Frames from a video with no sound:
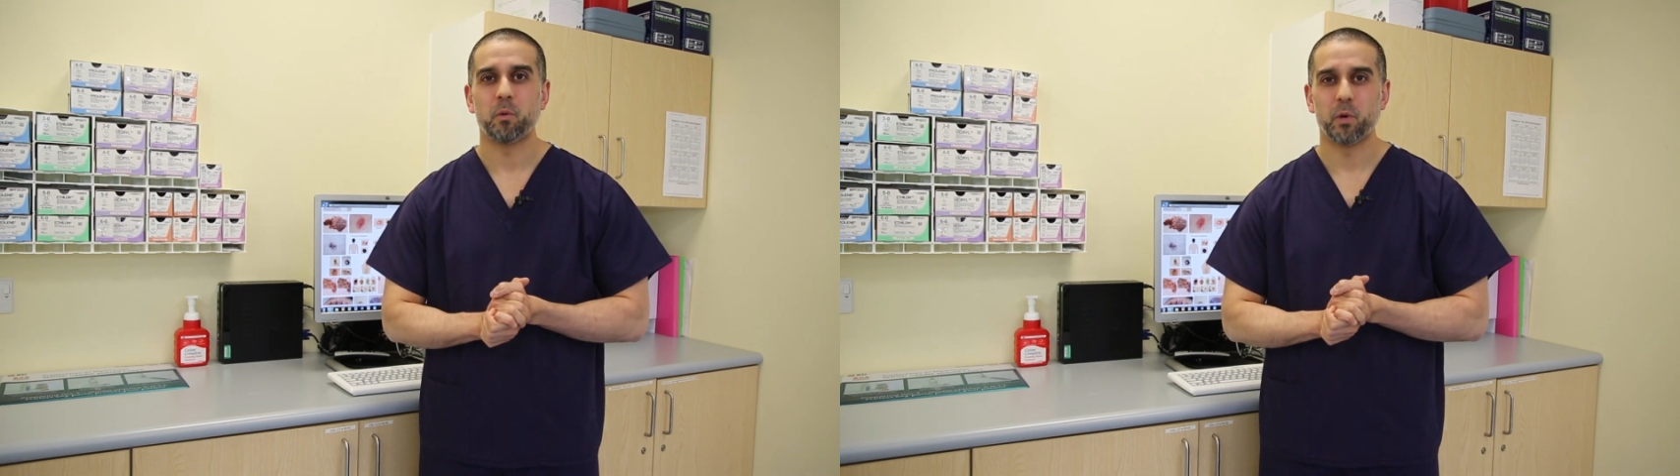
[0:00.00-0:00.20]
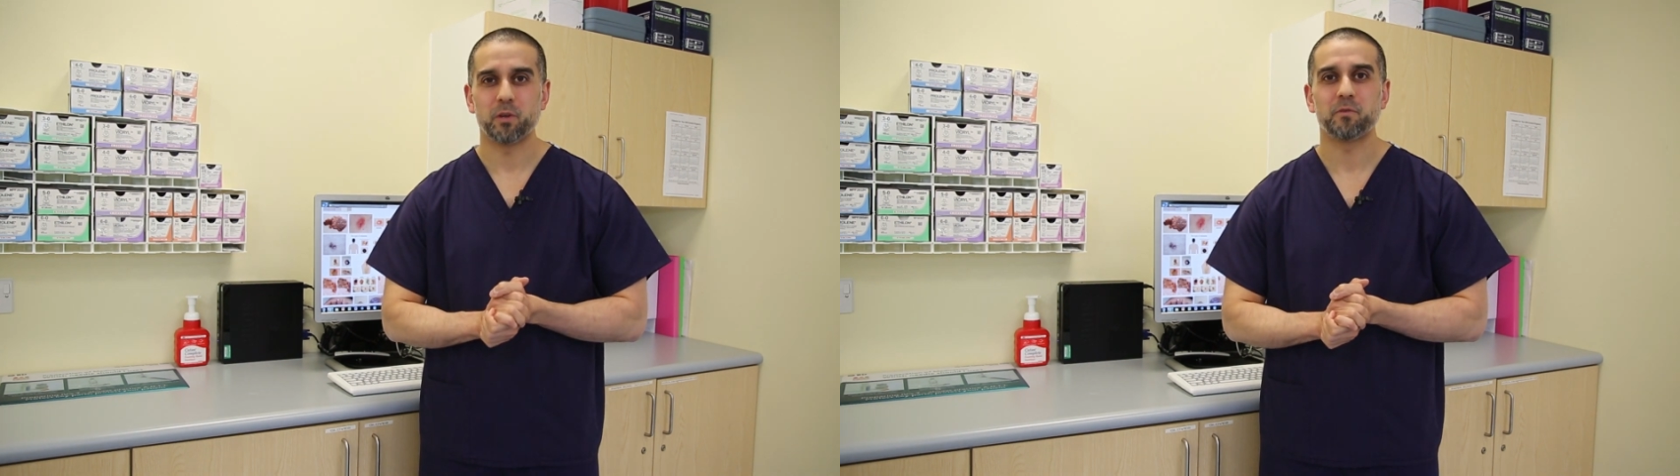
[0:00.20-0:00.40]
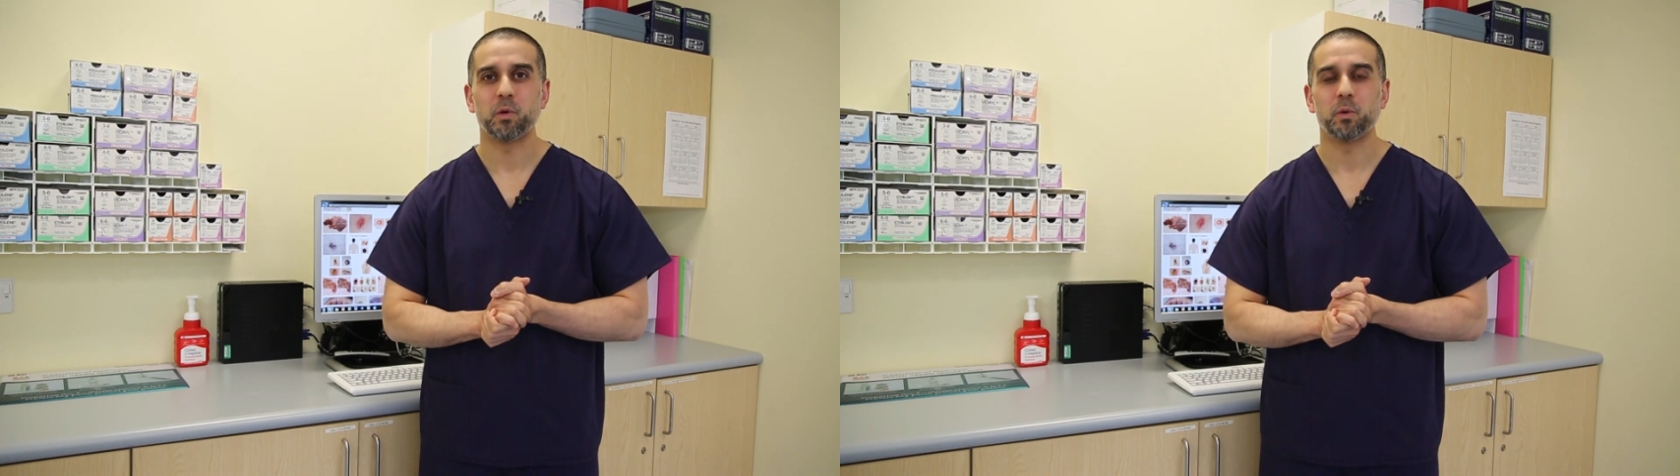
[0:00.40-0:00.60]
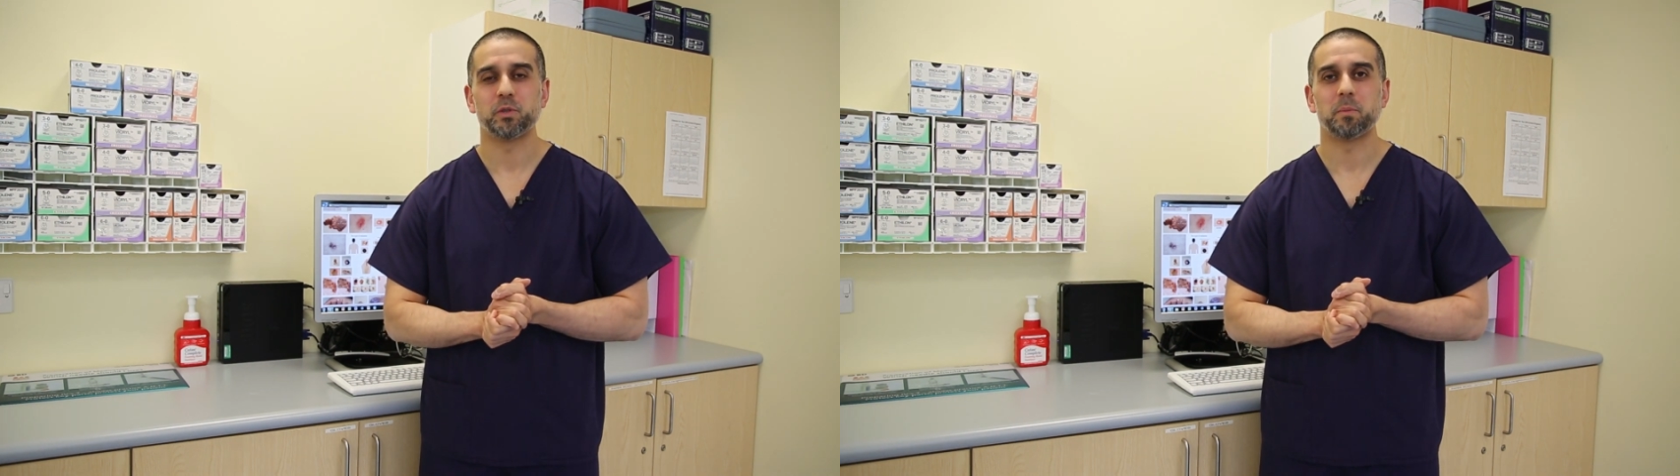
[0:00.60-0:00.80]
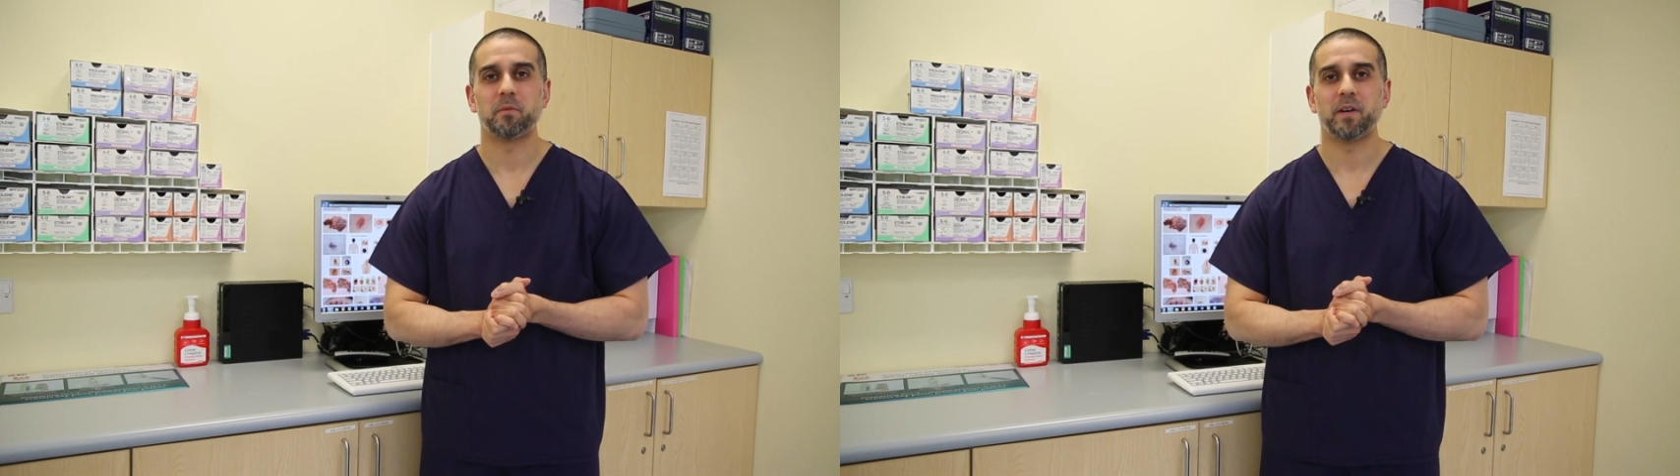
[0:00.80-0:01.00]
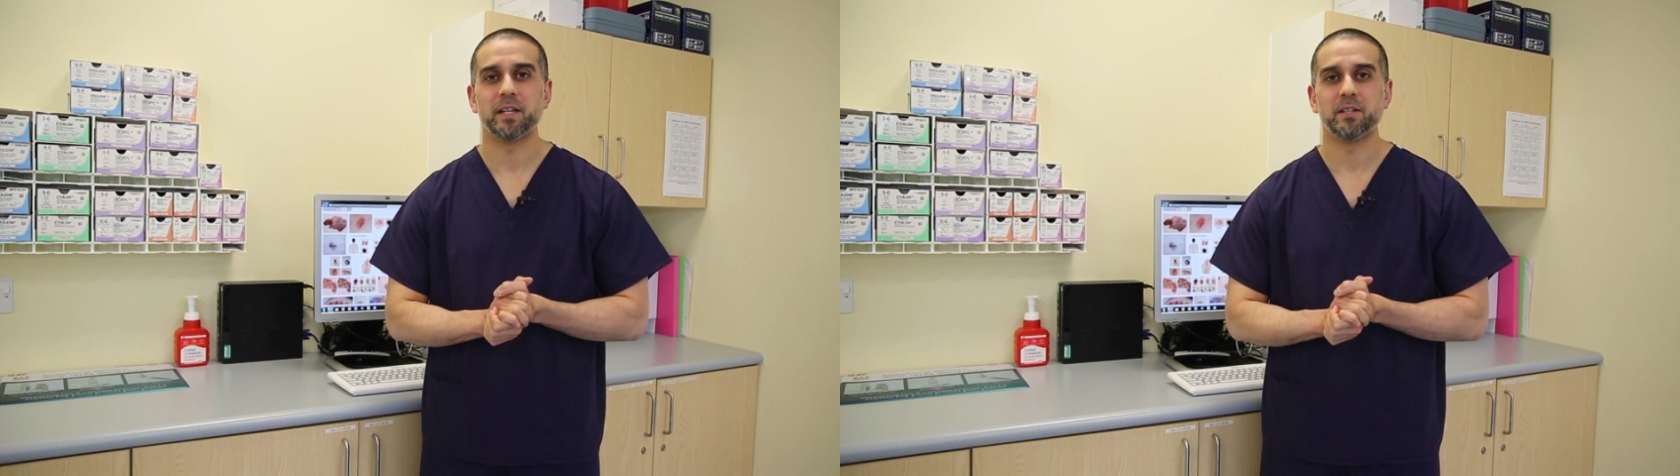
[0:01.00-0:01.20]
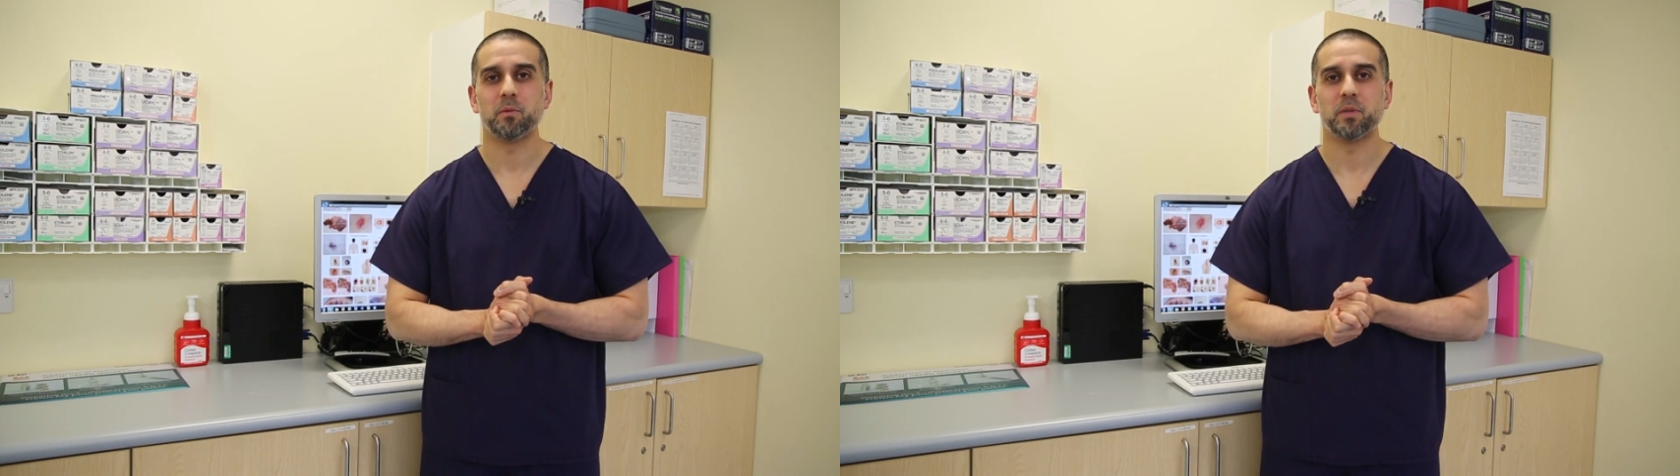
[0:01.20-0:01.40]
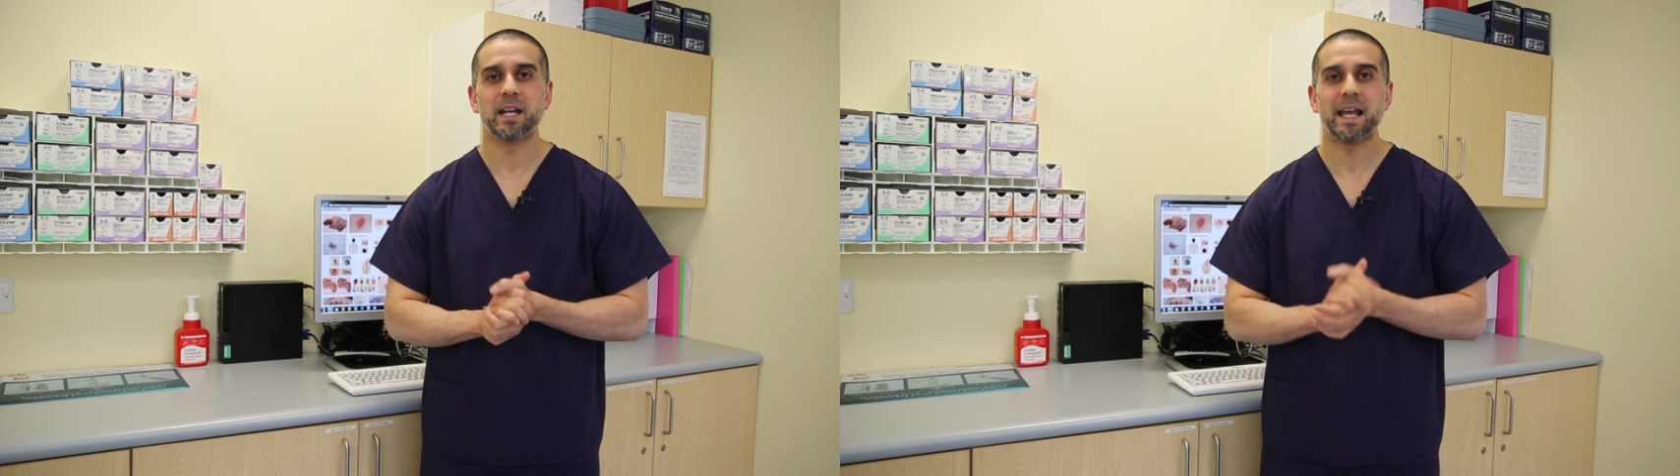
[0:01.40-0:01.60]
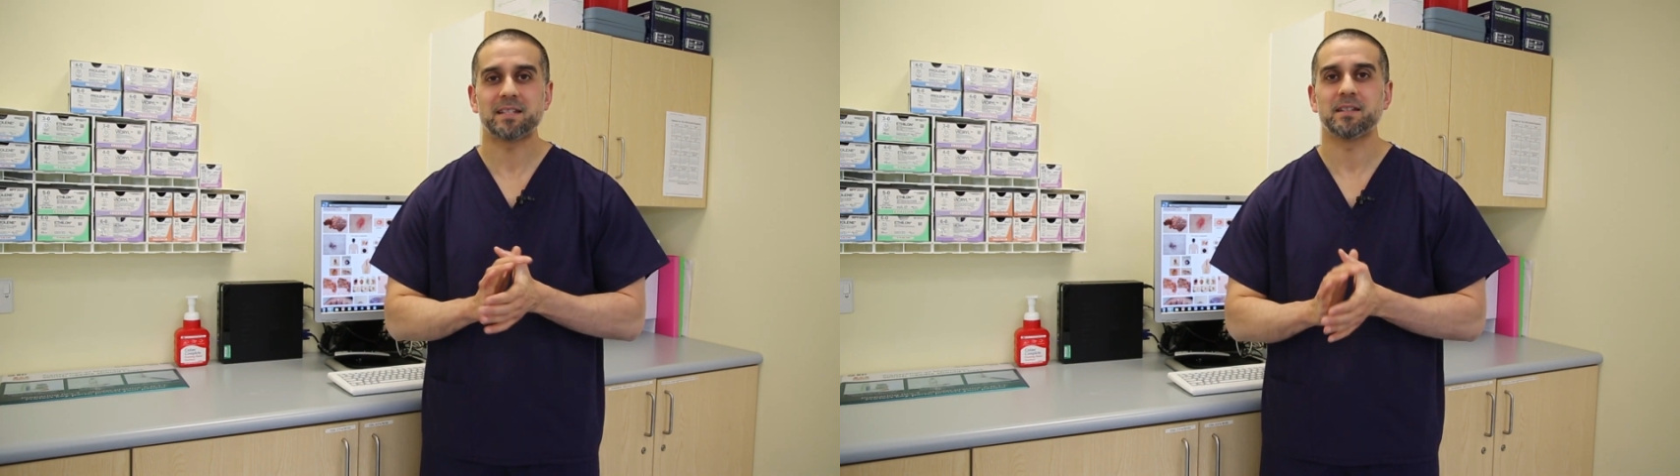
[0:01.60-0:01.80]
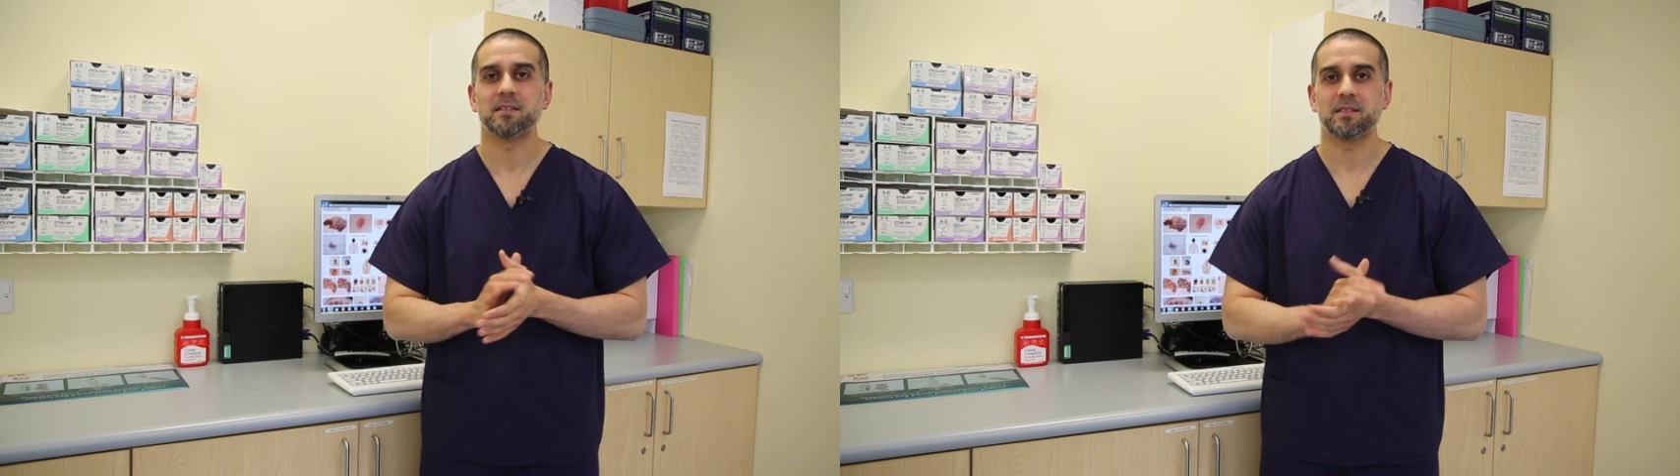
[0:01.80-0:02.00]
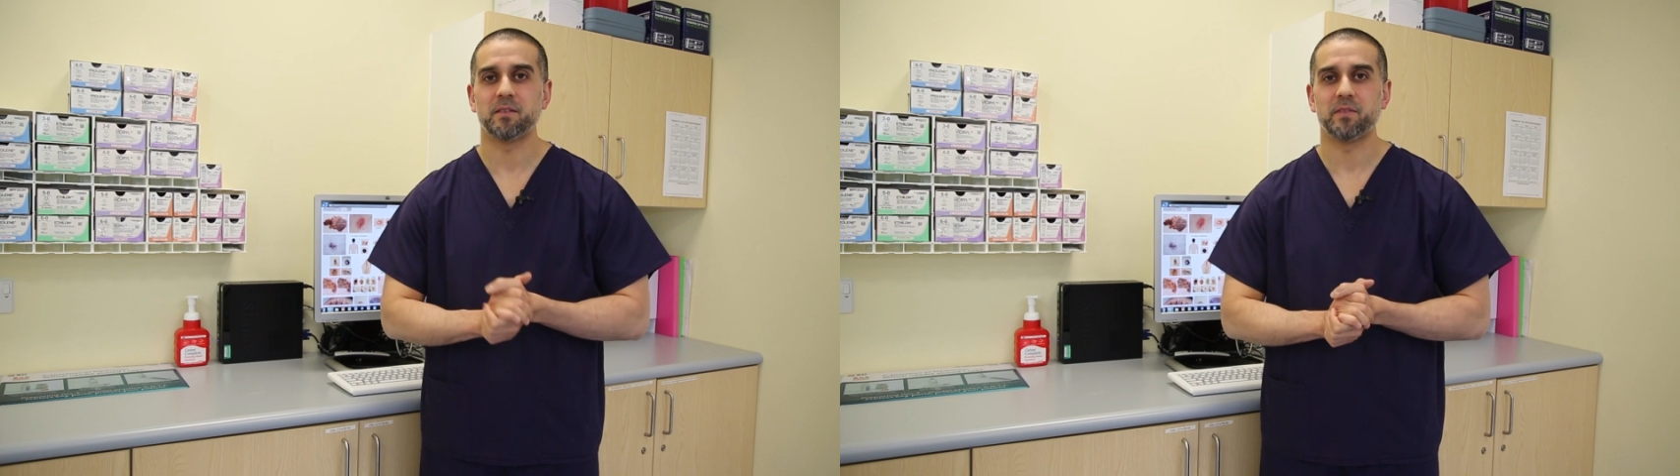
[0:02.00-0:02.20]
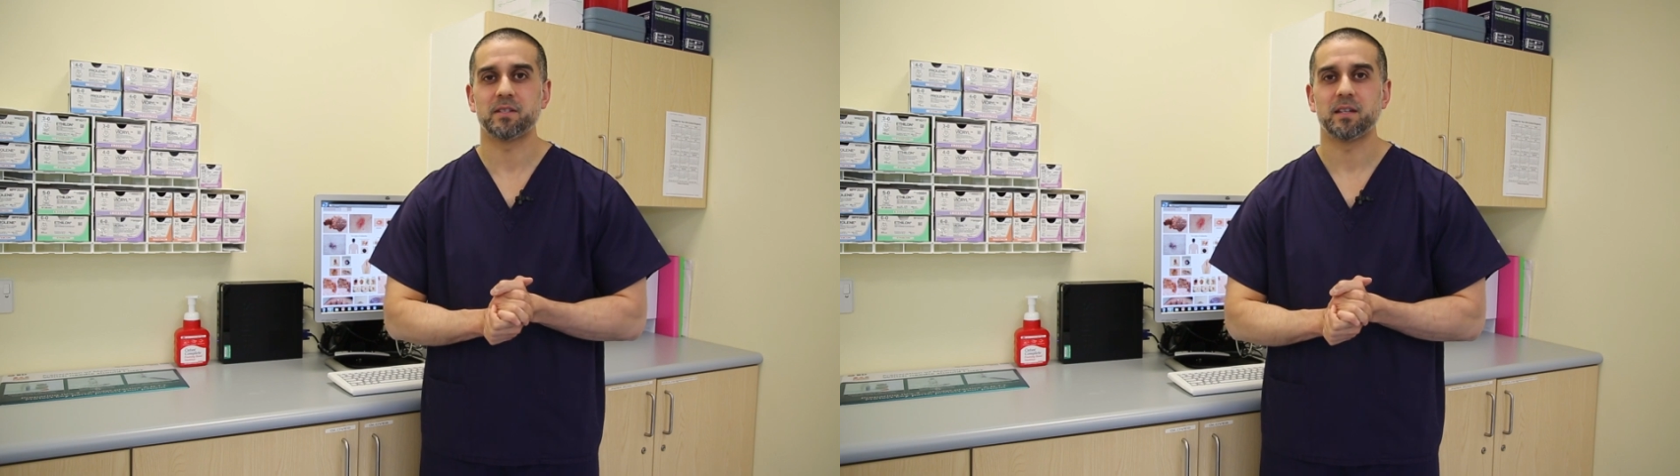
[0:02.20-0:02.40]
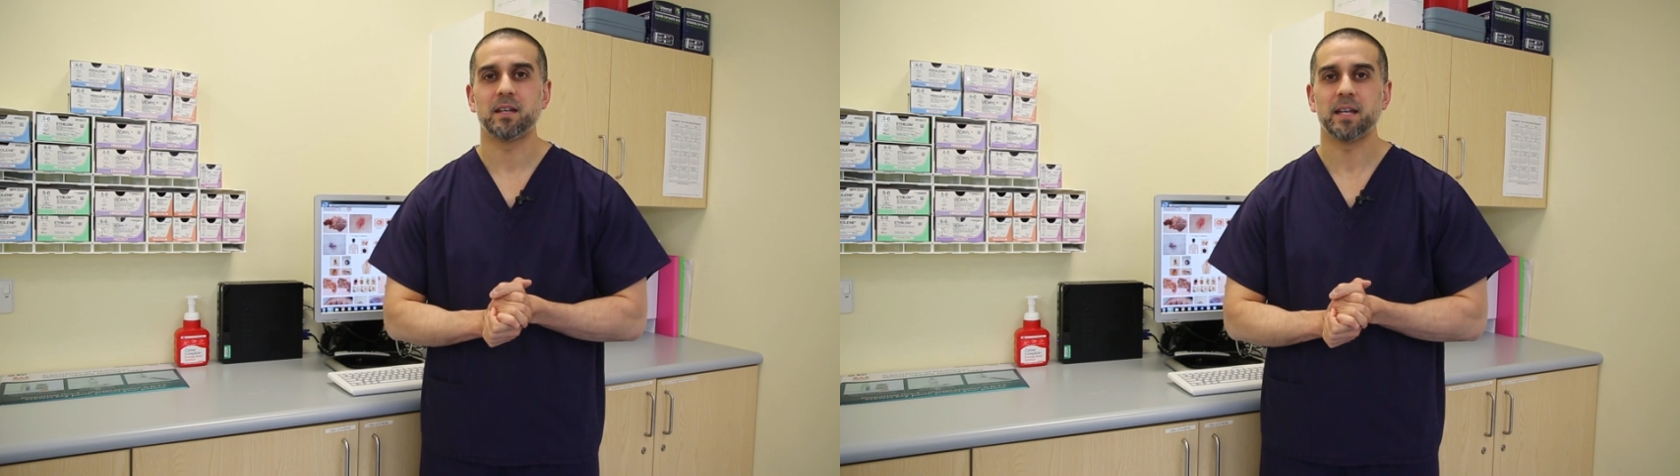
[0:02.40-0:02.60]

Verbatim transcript: We look forward to providing you with an excellent service